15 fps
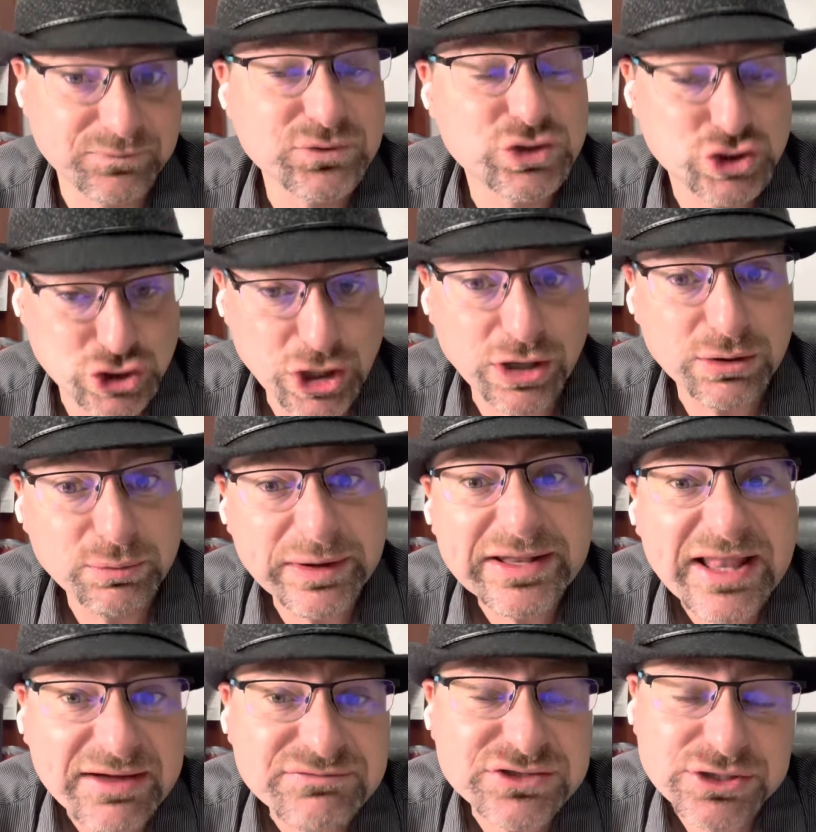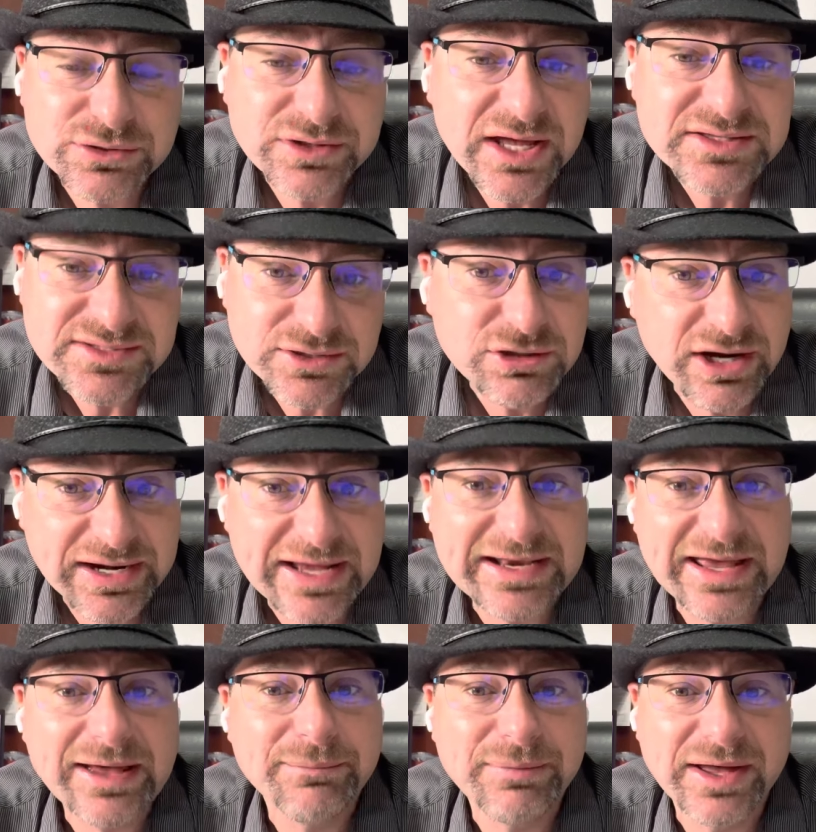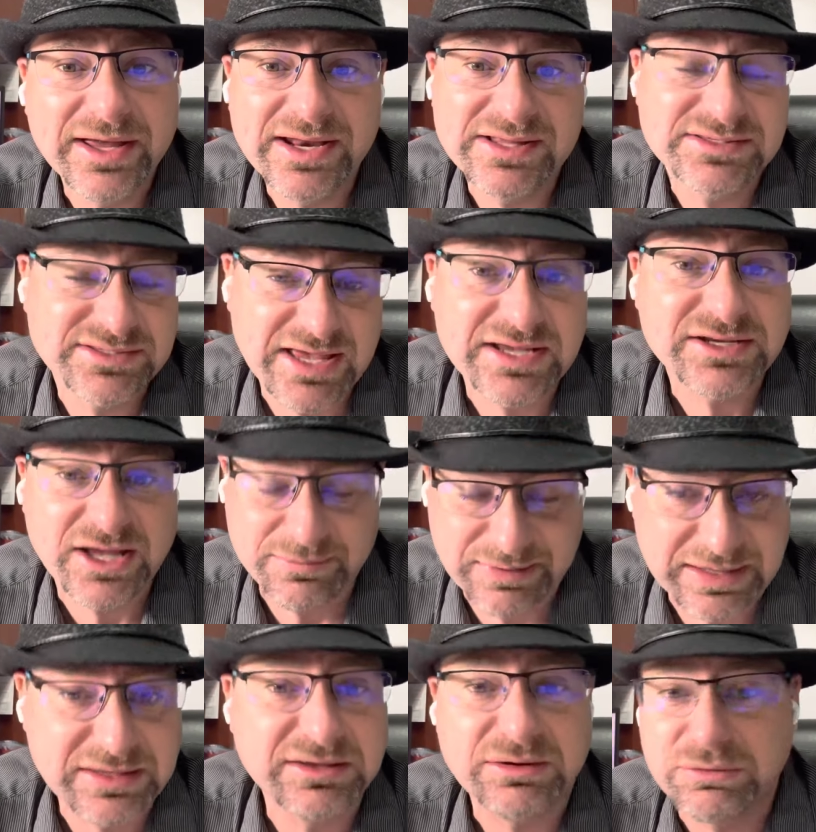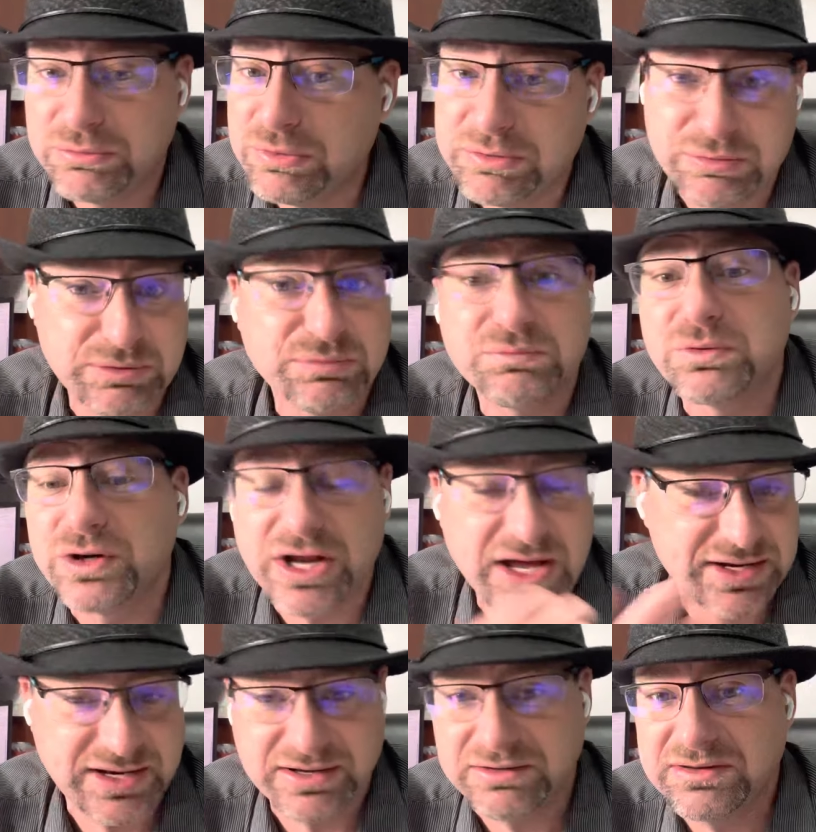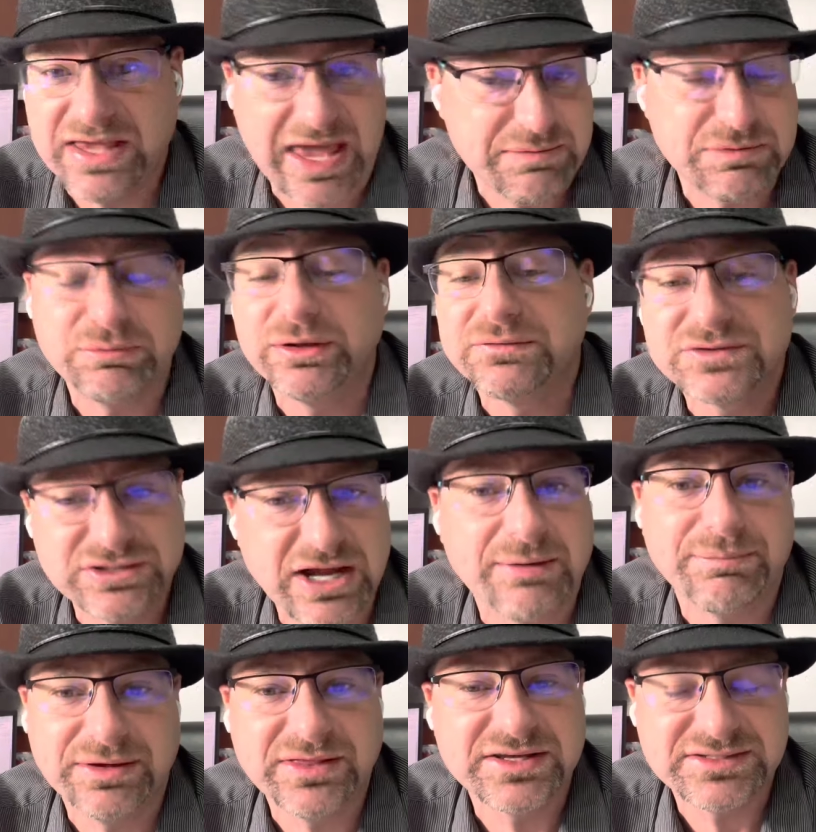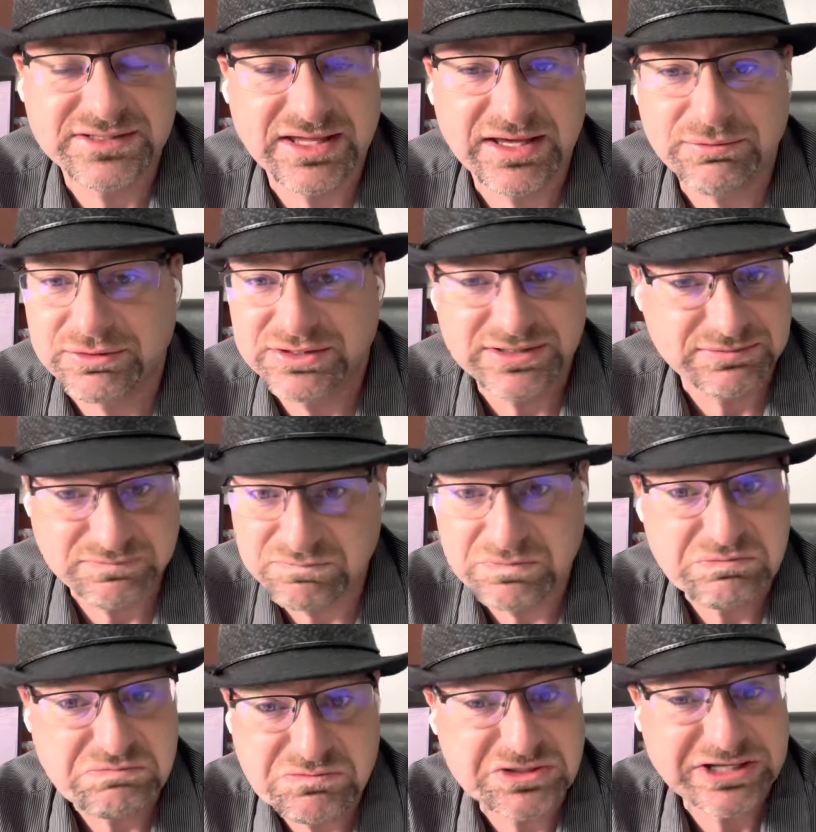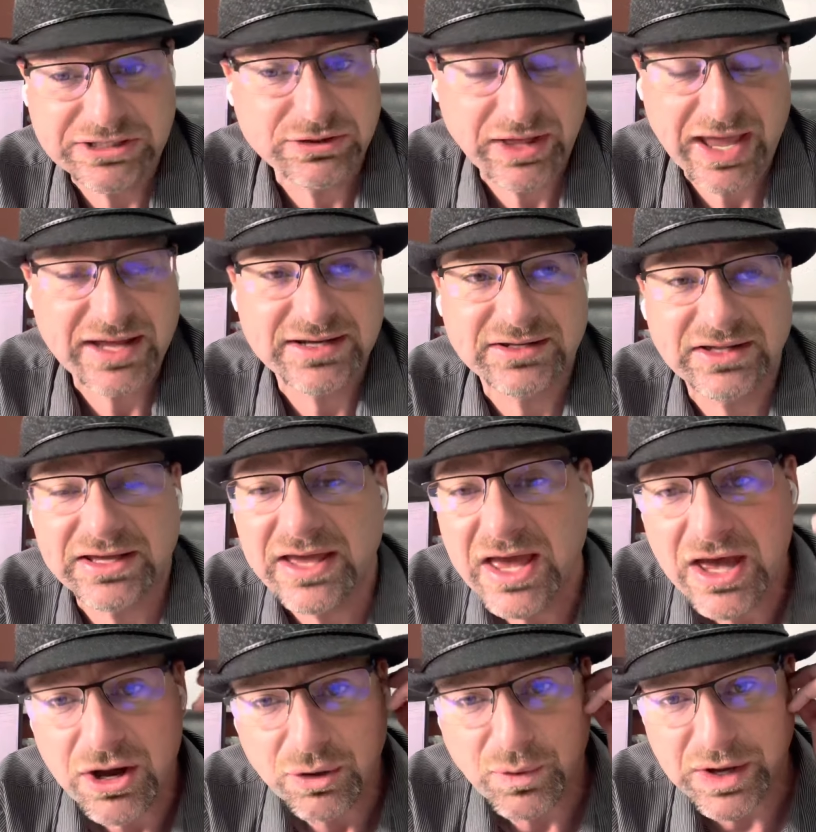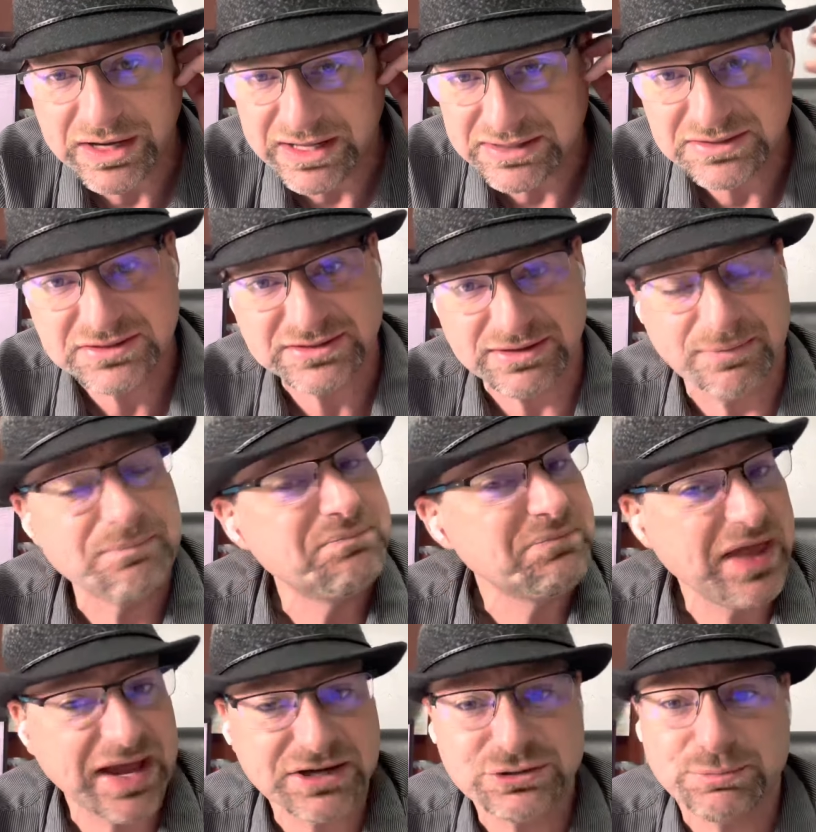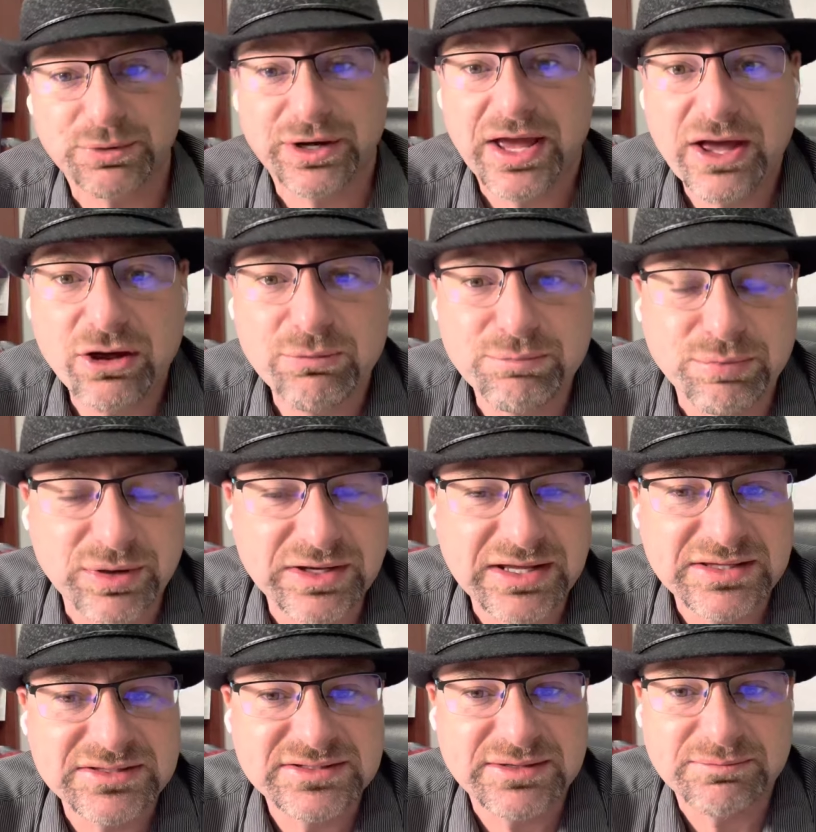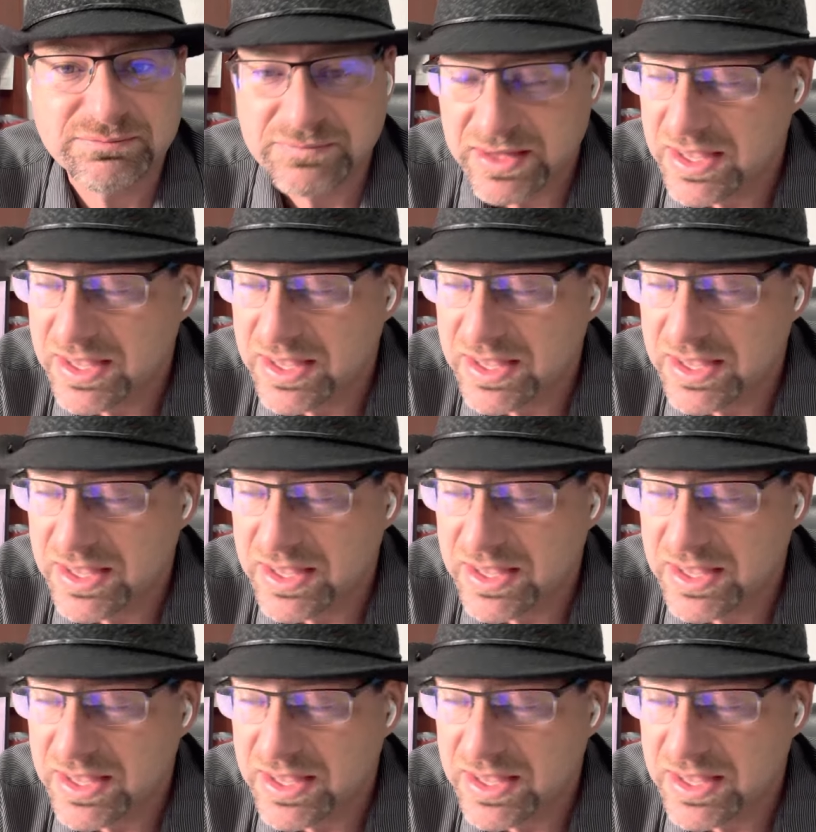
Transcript: sure, we'd love to. That's a great idea, but it's like we're not capable of stopping this thing single-handedly. We need some expert help. We need some,